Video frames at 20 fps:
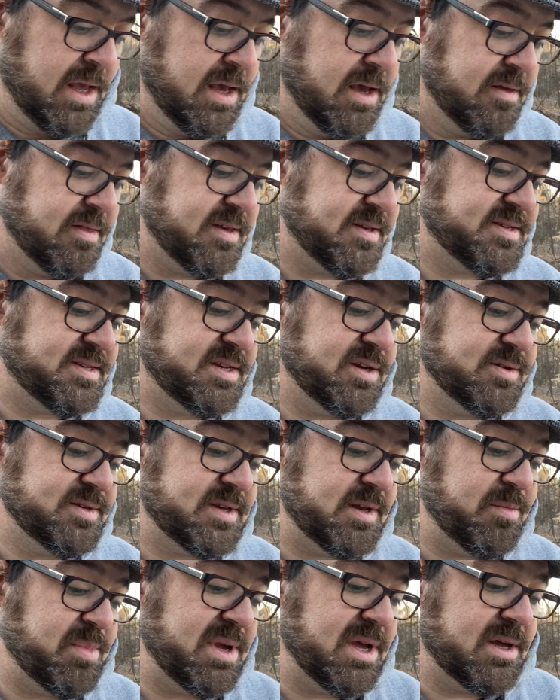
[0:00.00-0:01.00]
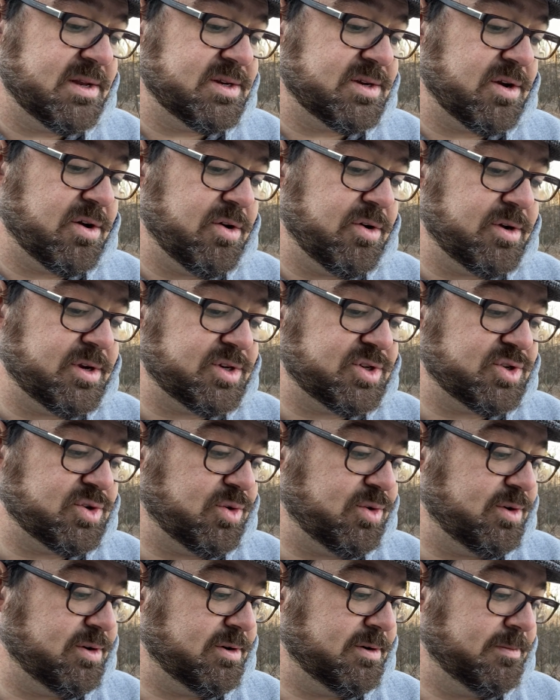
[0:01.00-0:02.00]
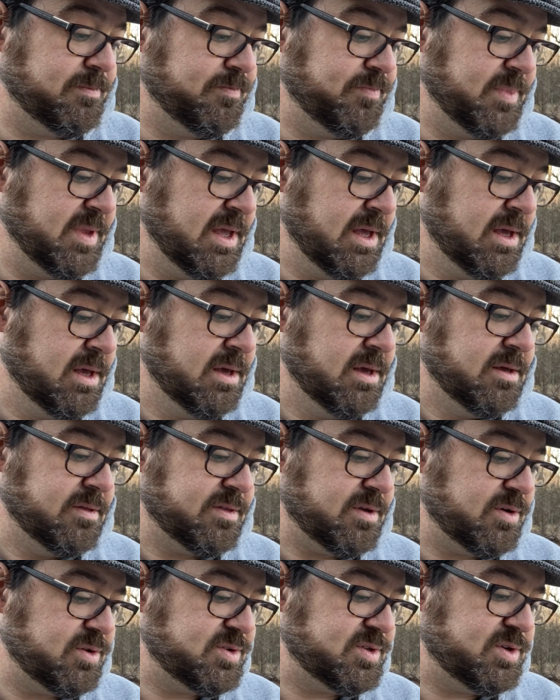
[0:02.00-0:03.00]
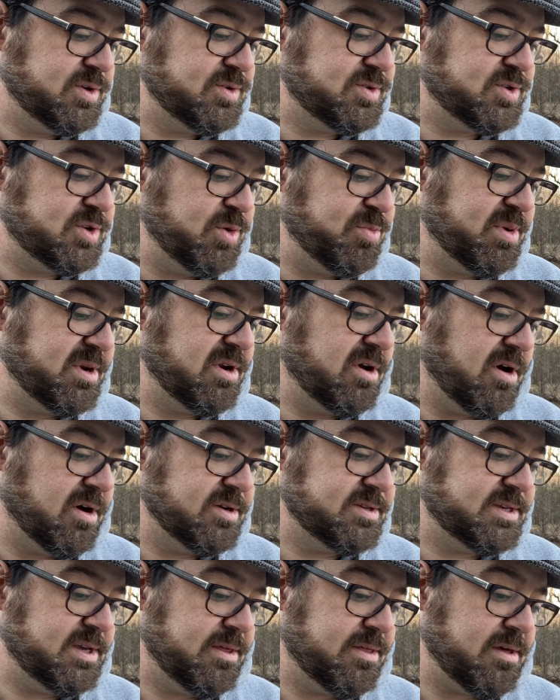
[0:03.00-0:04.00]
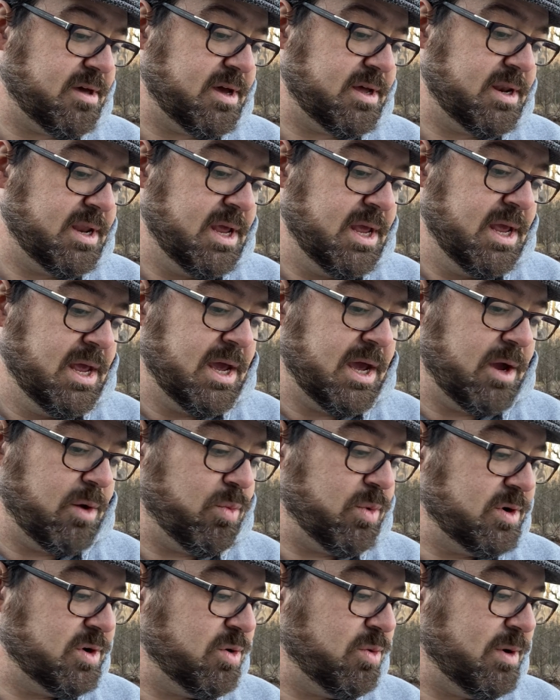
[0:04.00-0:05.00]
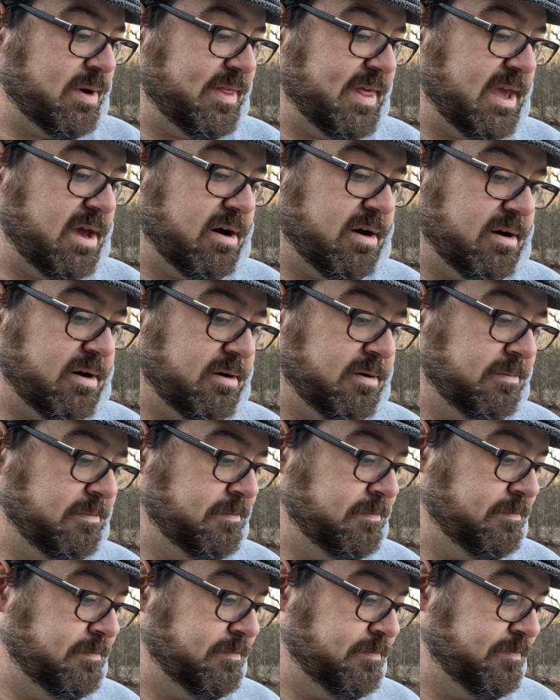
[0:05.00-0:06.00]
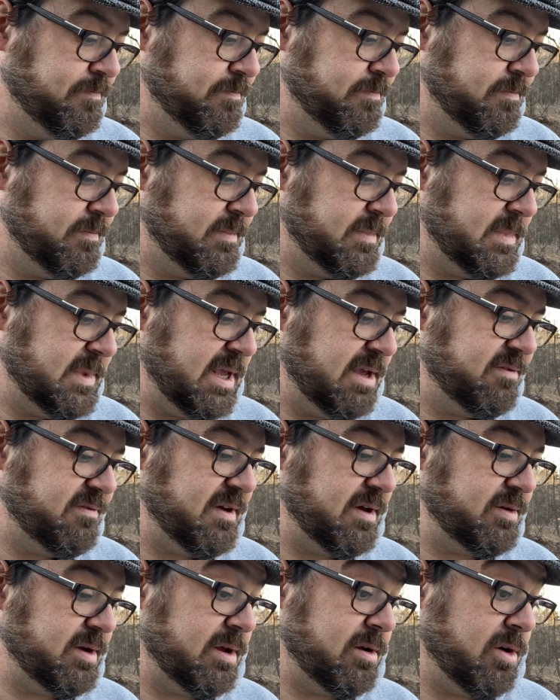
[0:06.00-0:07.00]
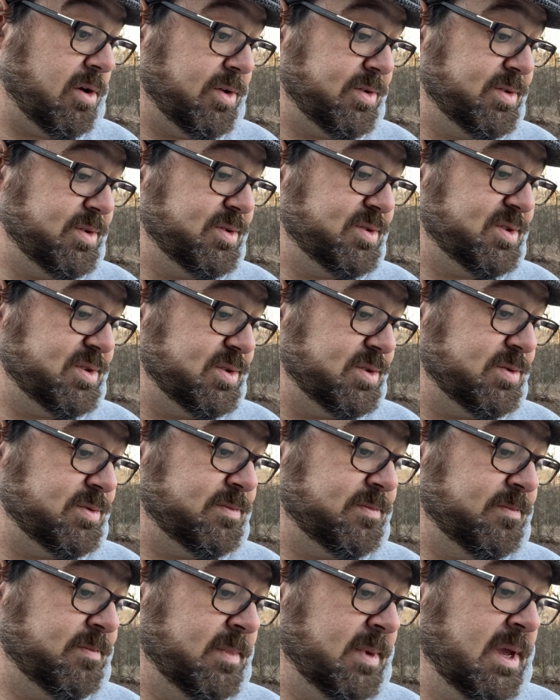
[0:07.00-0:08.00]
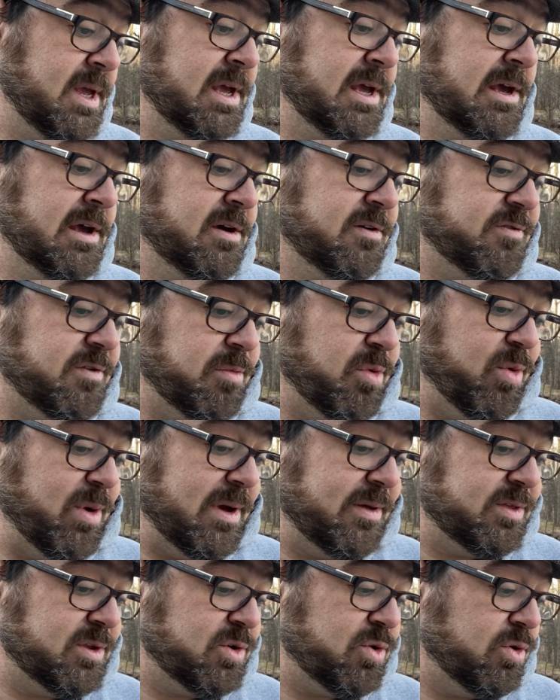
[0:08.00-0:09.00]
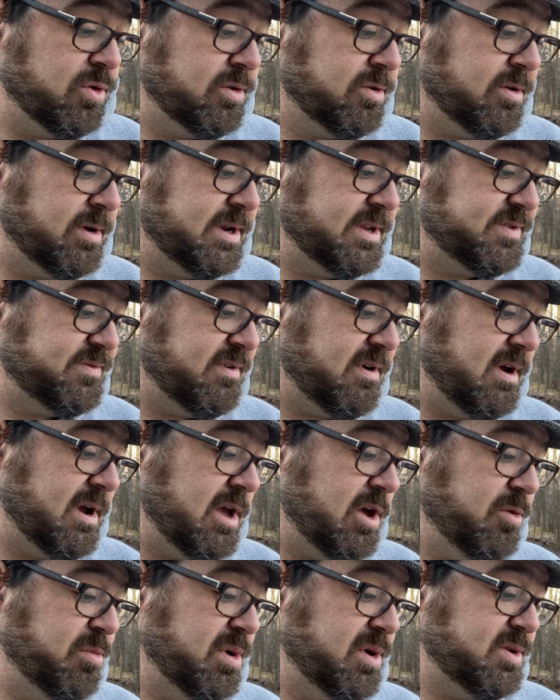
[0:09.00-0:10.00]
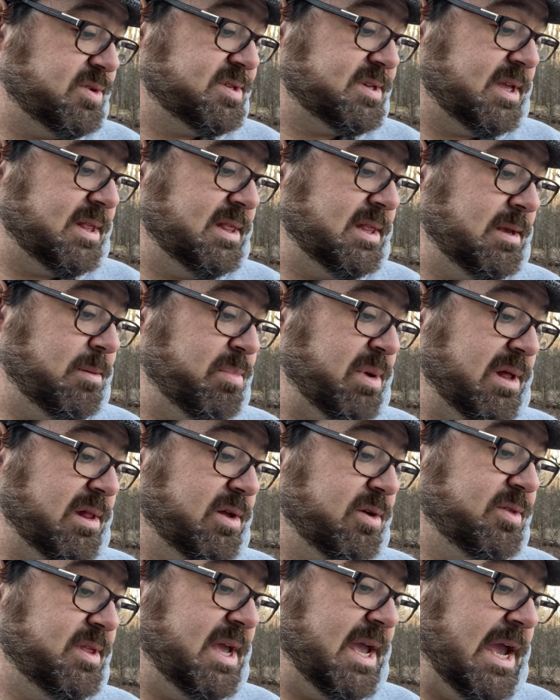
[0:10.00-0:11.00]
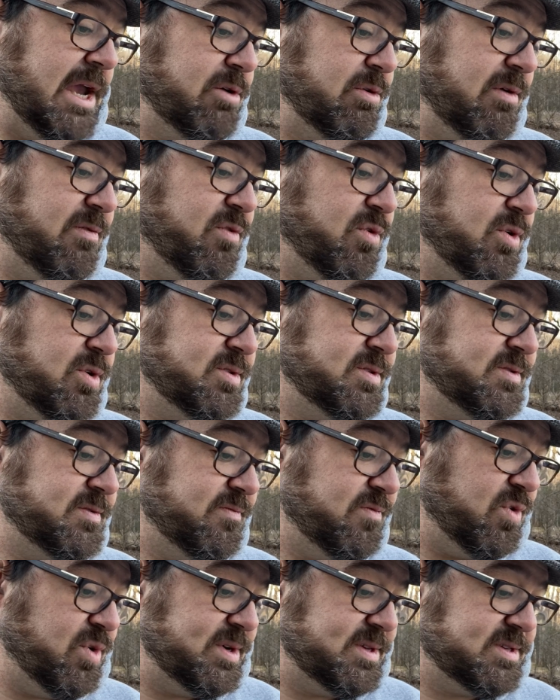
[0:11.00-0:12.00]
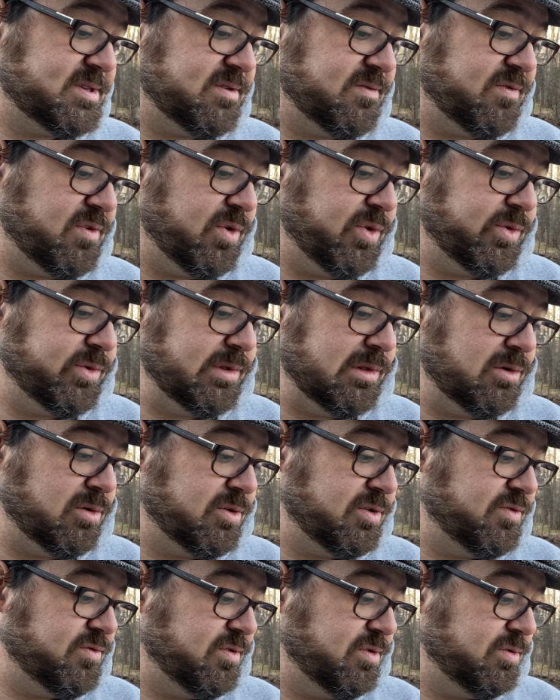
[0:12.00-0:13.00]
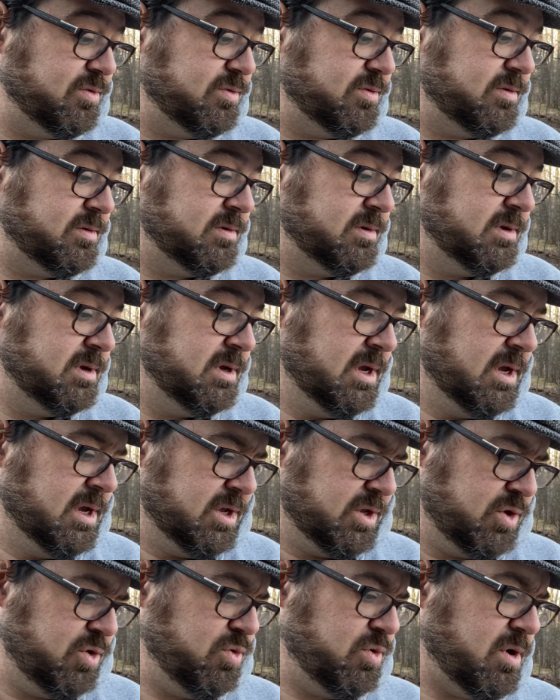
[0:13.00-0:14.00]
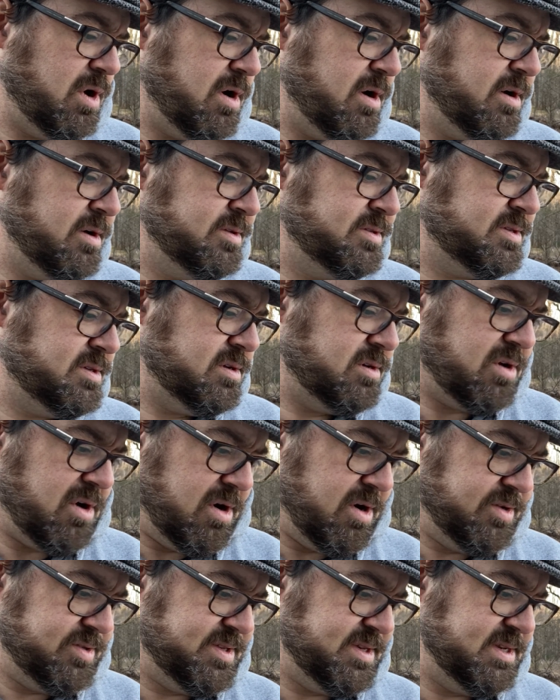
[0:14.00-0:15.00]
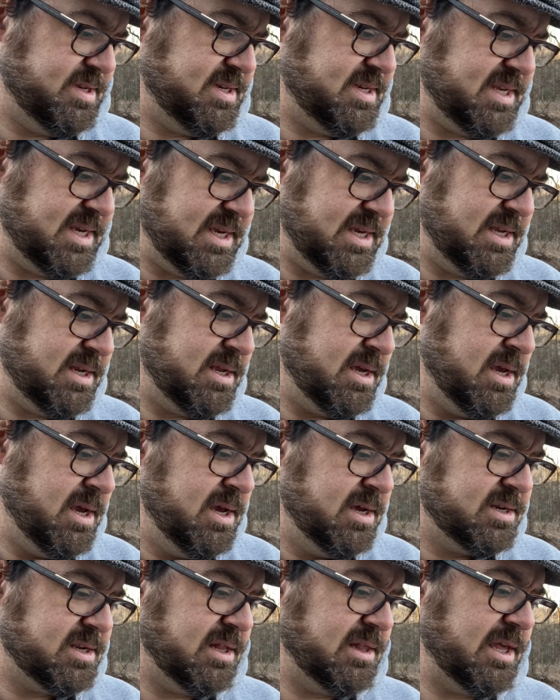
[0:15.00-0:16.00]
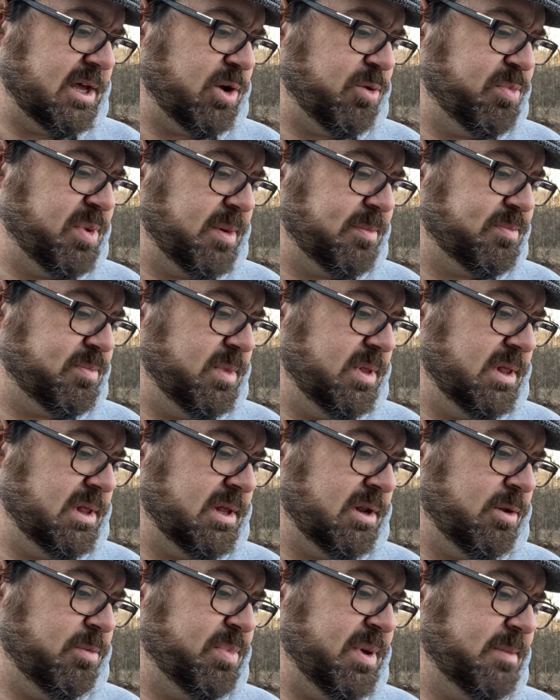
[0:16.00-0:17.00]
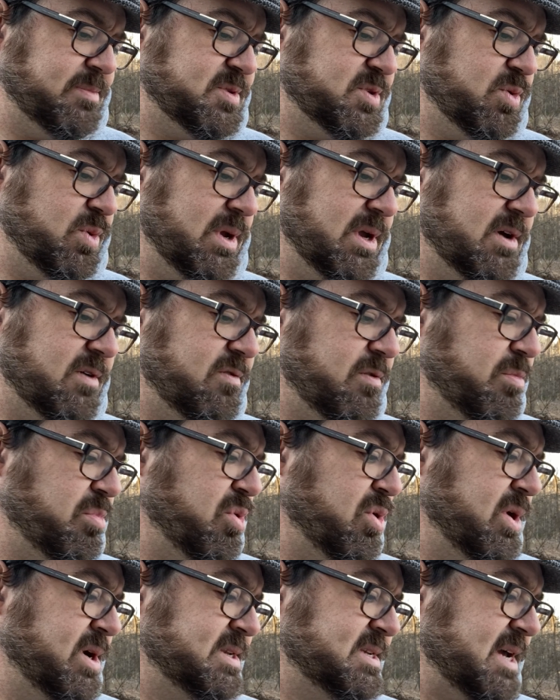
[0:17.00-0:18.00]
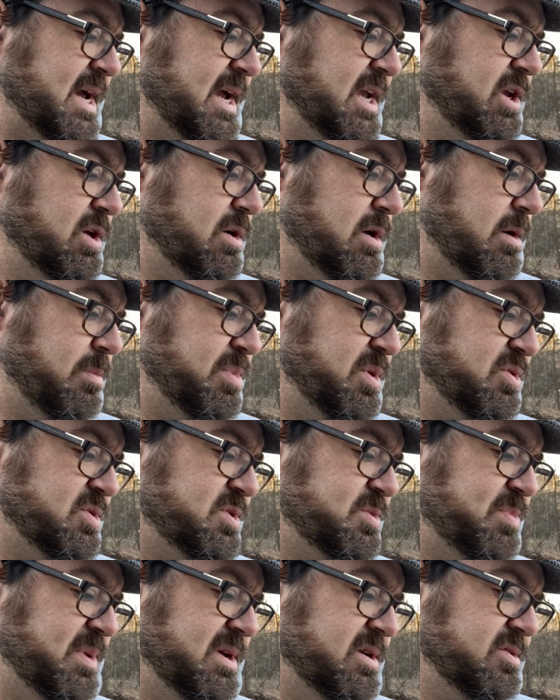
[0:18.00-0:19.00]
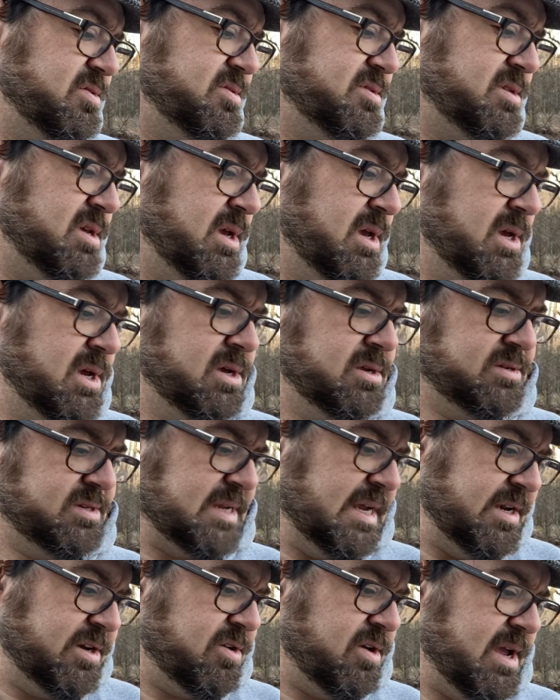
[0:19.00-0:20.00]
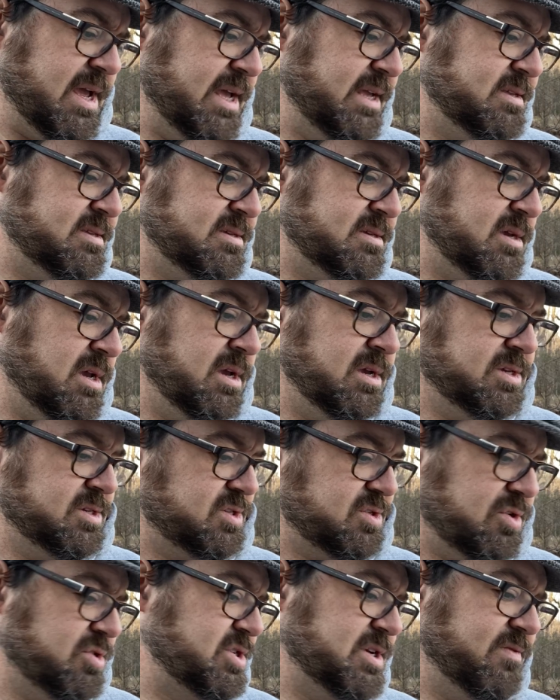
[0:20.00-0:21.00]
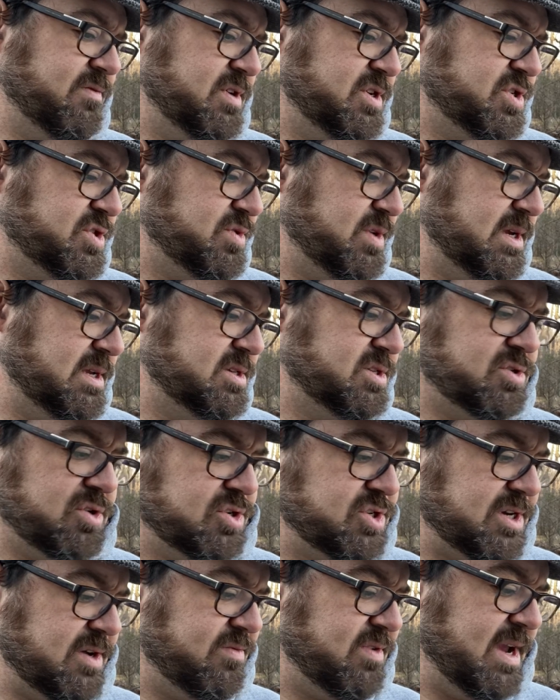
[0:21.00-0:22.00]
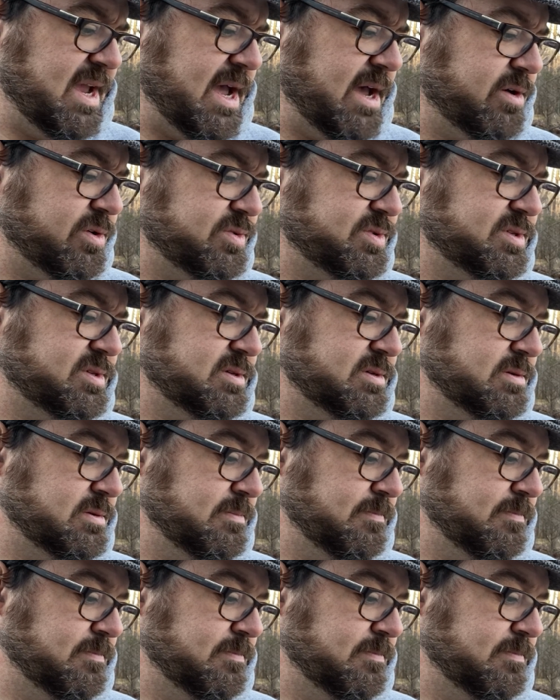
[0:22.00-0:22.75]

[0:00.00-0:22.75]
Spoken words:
The stilts had begun to hurt his shoulder. Those two stupid guards, he thought, I wonder where they are. He found out all too soon. From around the corner at his very elbow suddenly bellowed the angry voice of old Lord Droon. You guards, guards indeed, to little pipsqueak of a boy tie up your spears. Dunderheads, search every street, search every house.